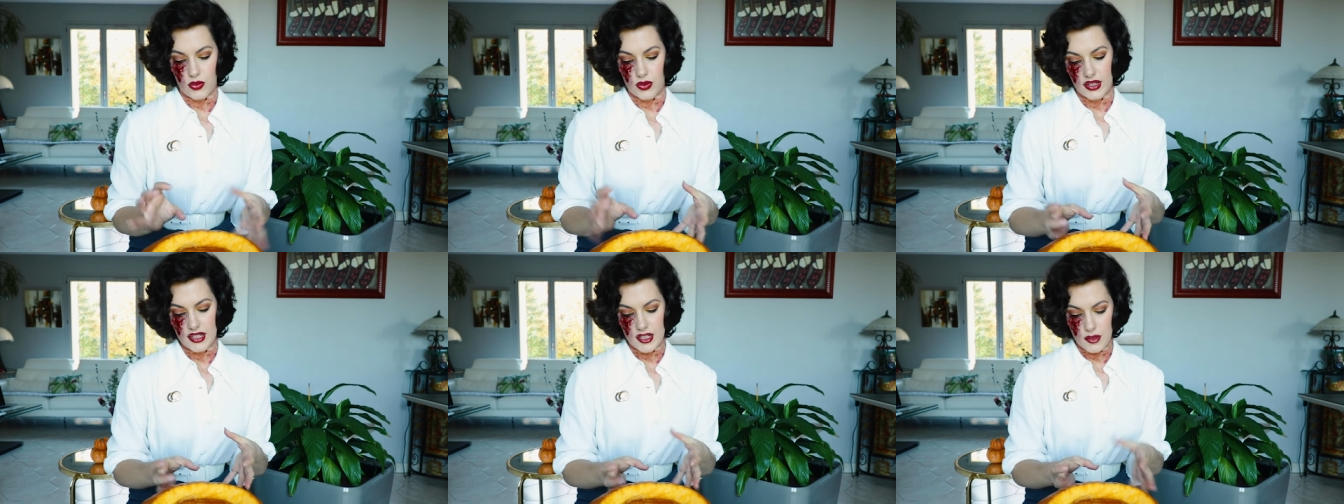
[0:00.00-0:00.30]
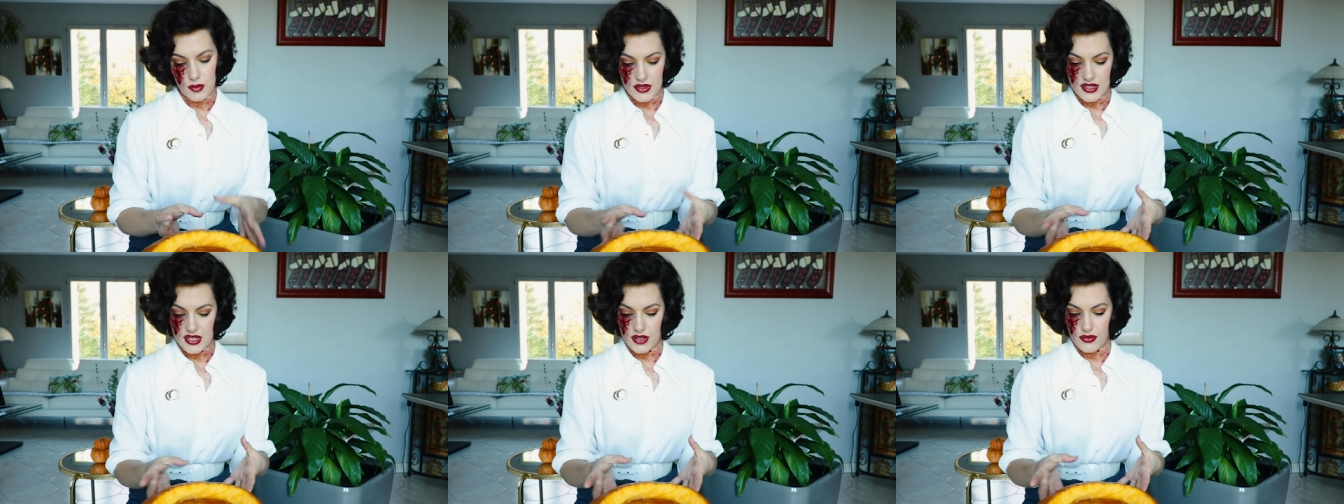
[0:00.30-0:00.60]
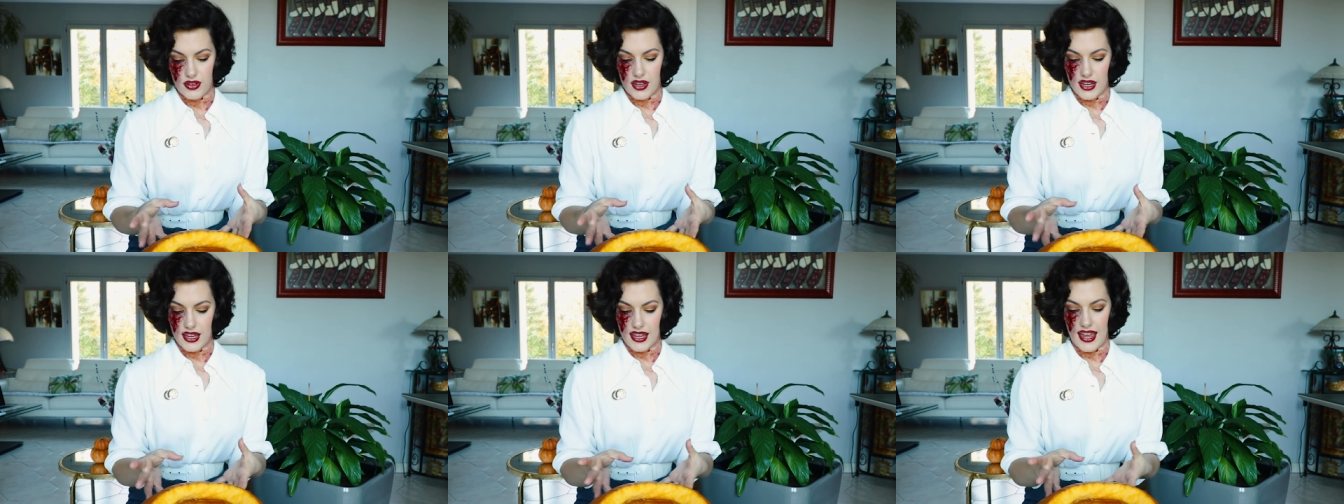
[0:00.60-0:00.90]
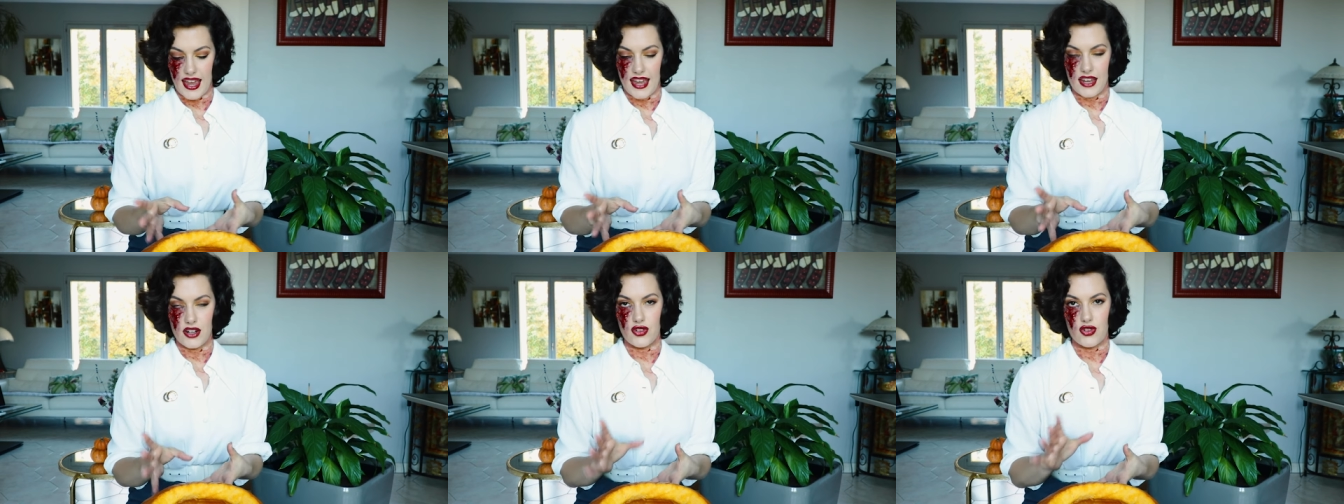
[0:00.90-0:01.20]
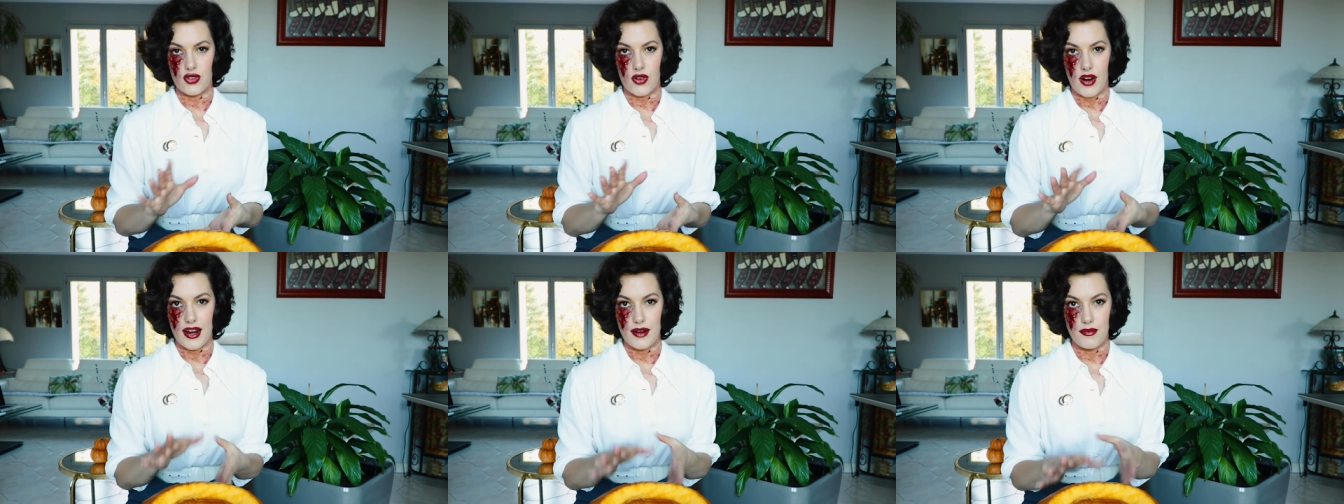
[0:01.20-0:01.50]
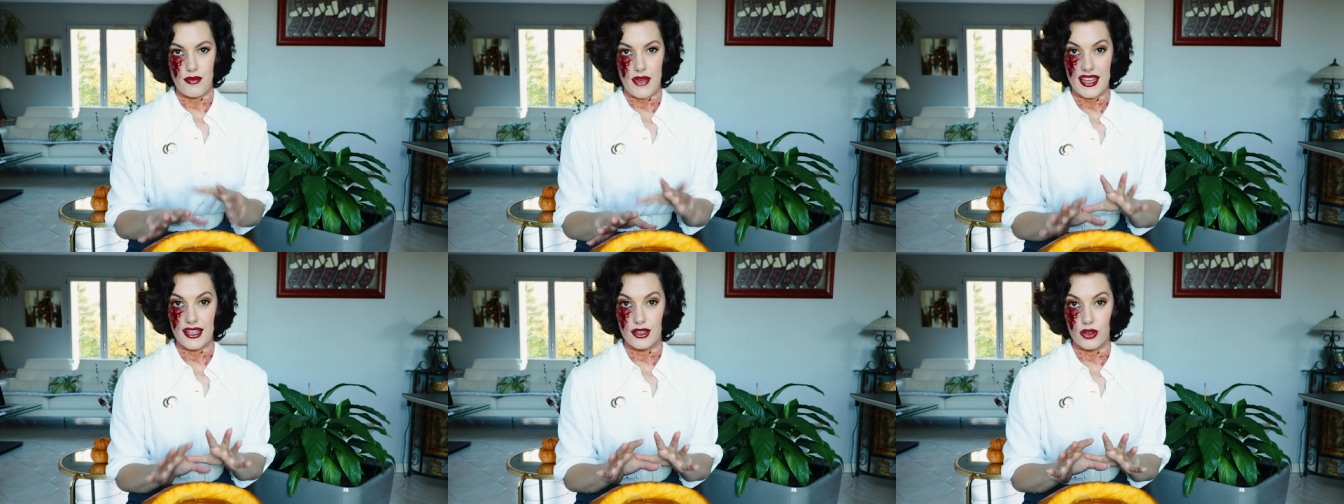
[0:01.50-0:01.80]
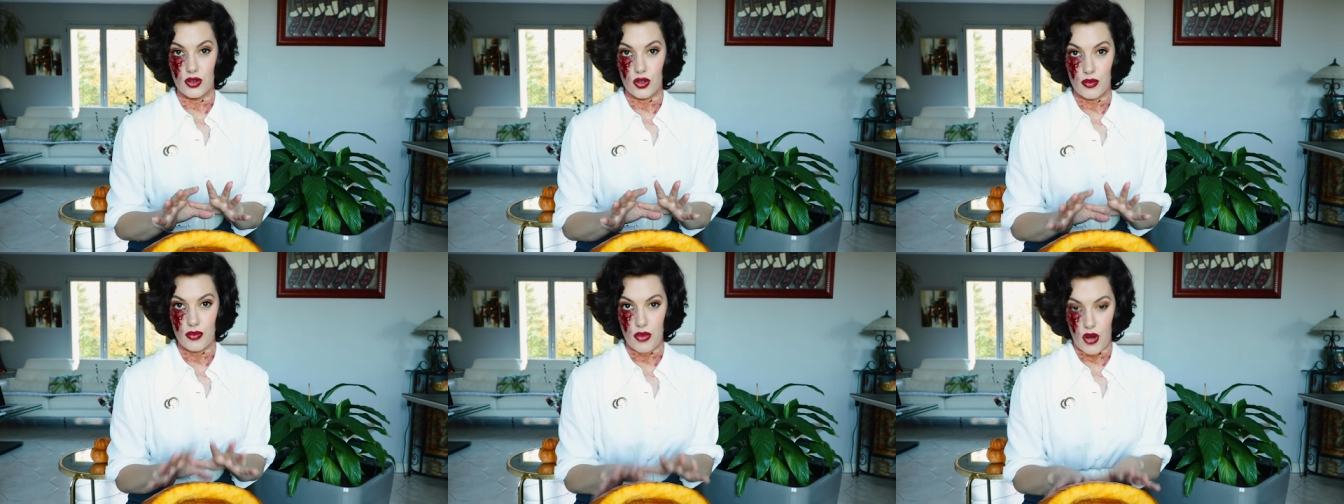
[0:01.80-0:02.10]
really specific and try and make it
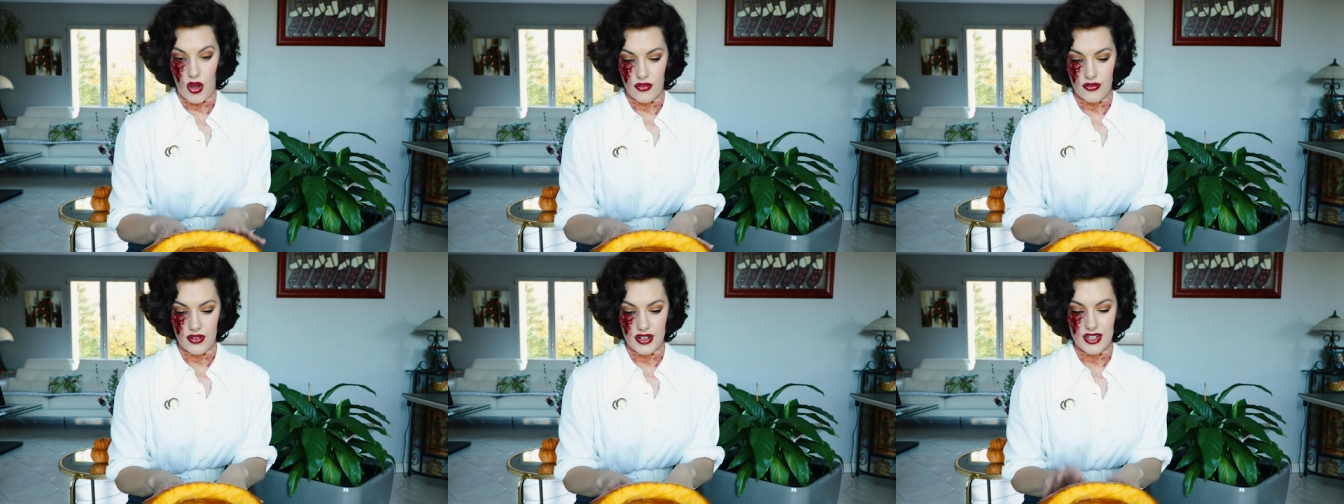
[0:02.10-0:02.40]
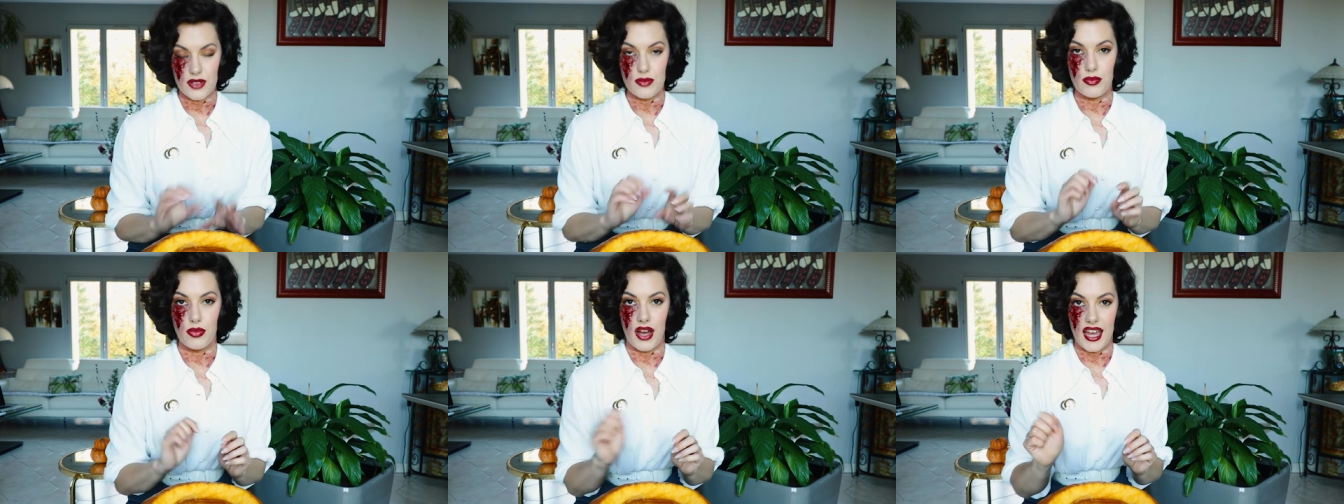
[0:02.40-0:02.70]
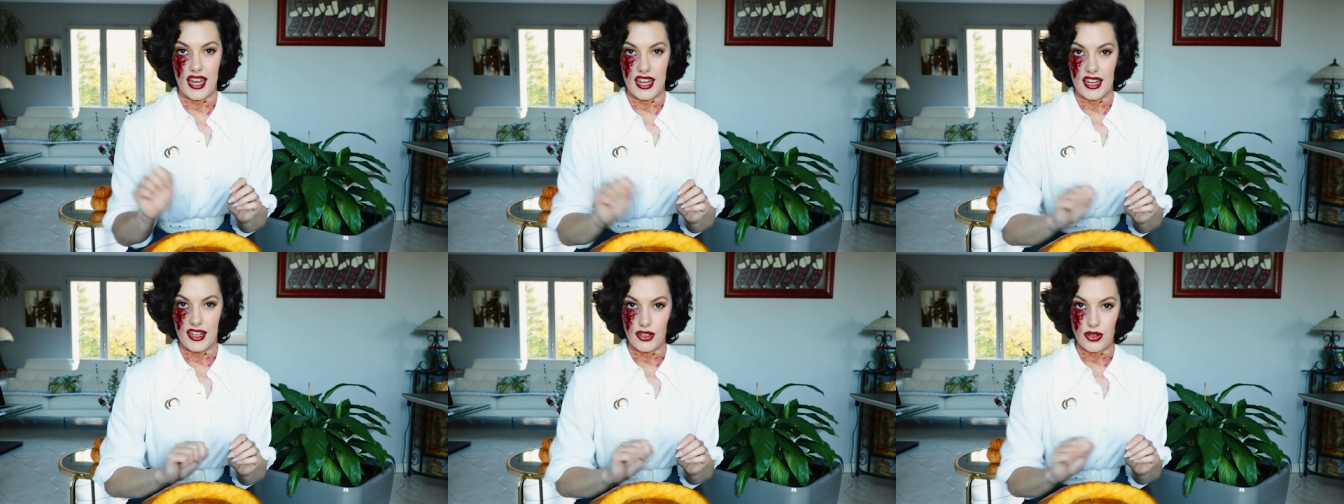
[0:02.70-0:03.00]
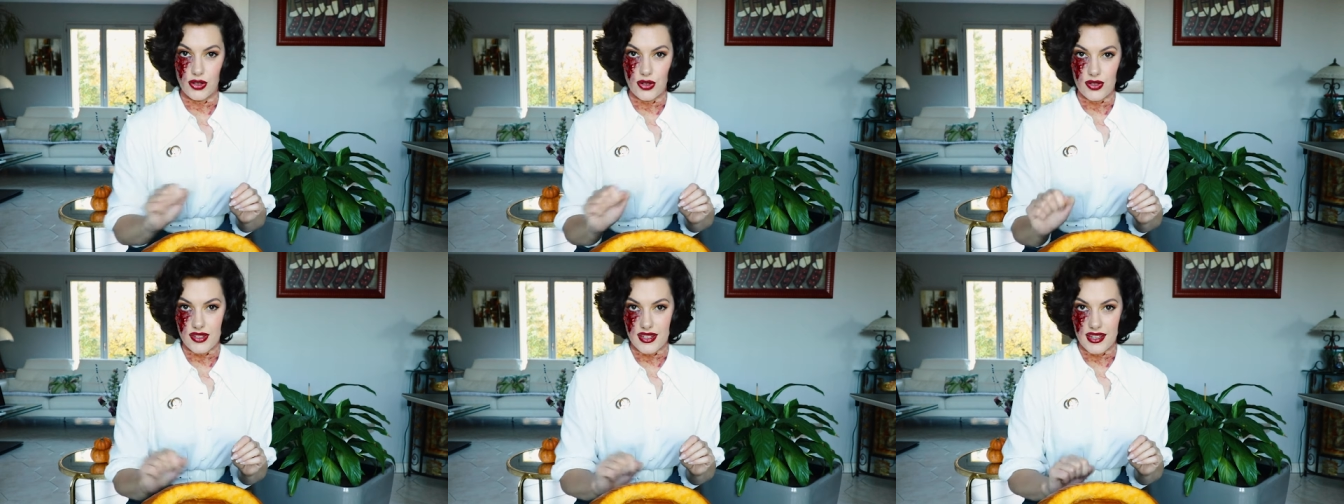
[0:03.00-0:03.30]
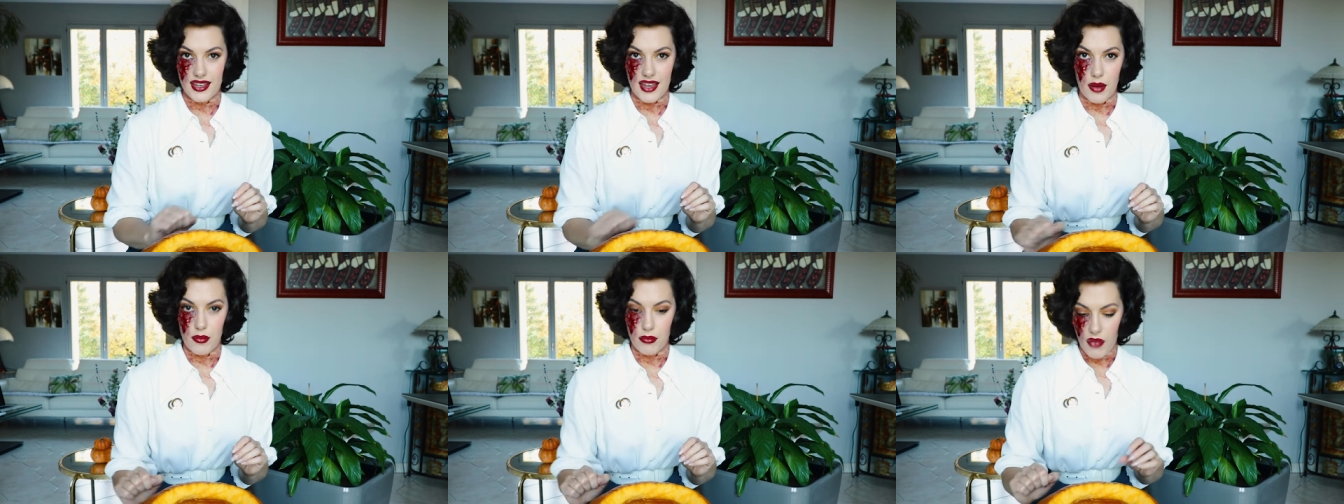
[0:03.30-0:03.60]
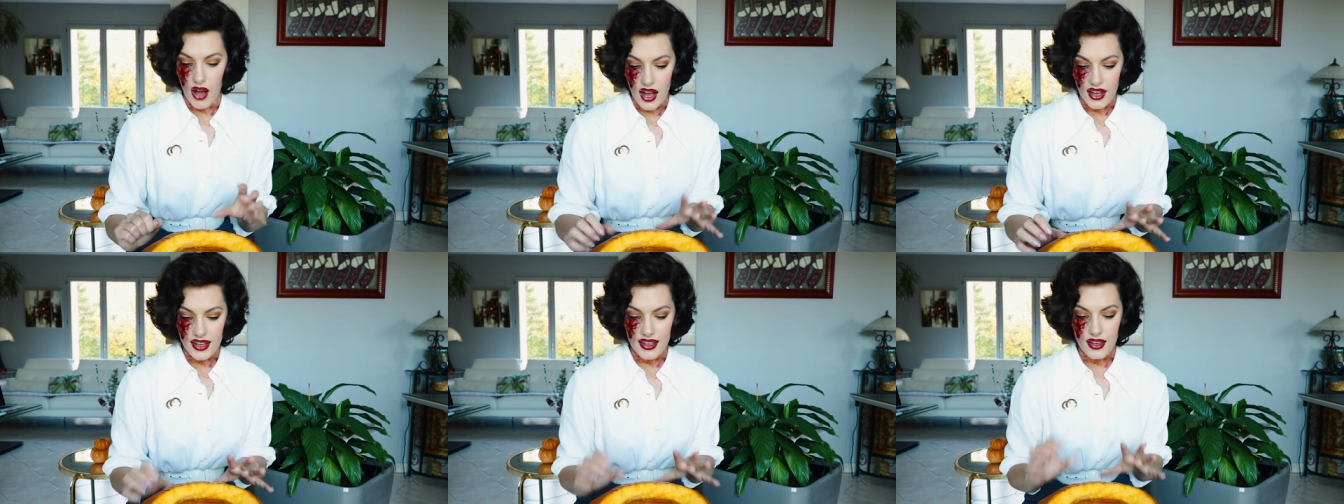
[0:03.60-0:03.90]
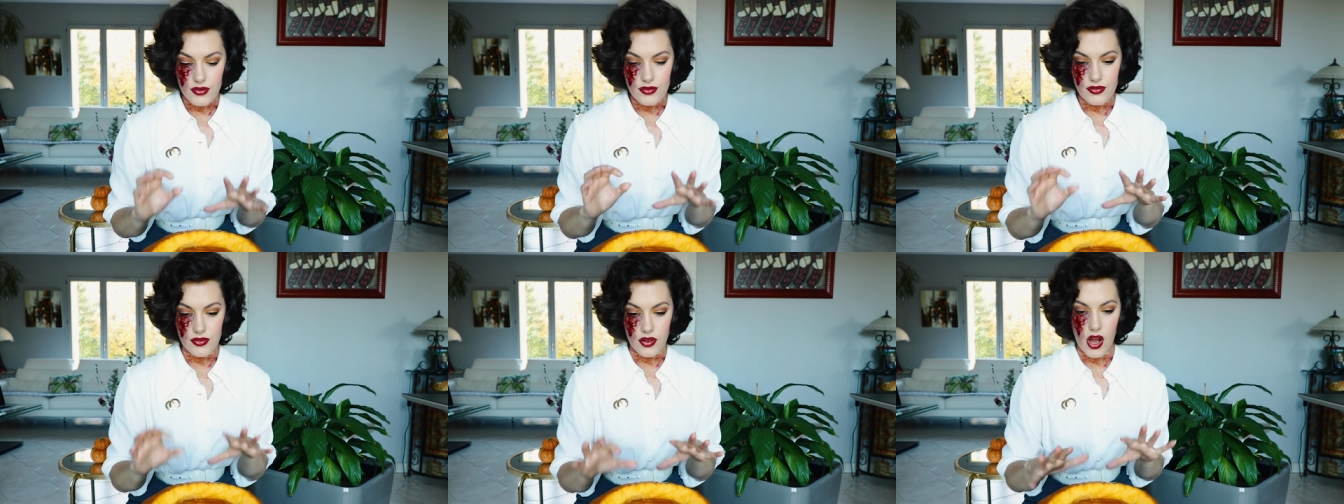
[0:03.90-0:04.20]
look perfect by using a
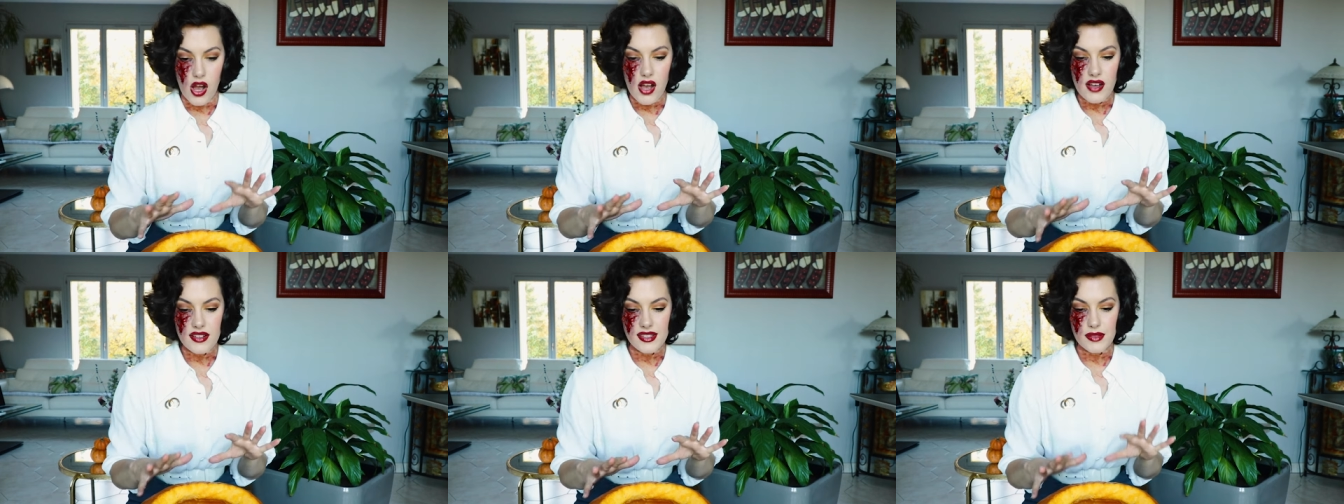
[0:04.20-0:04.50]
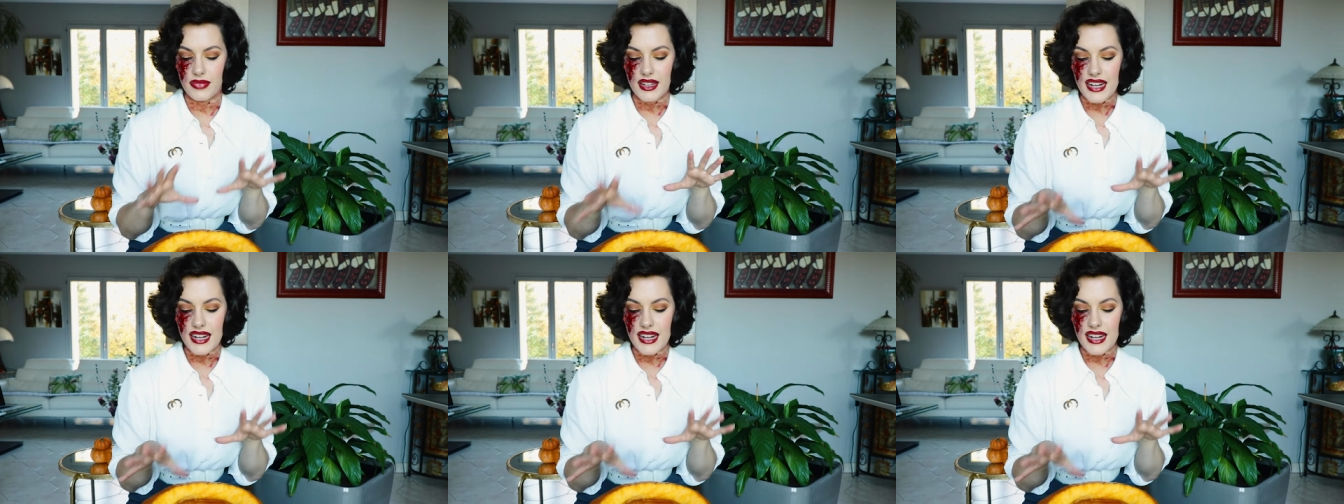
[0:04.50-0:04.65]
marker first.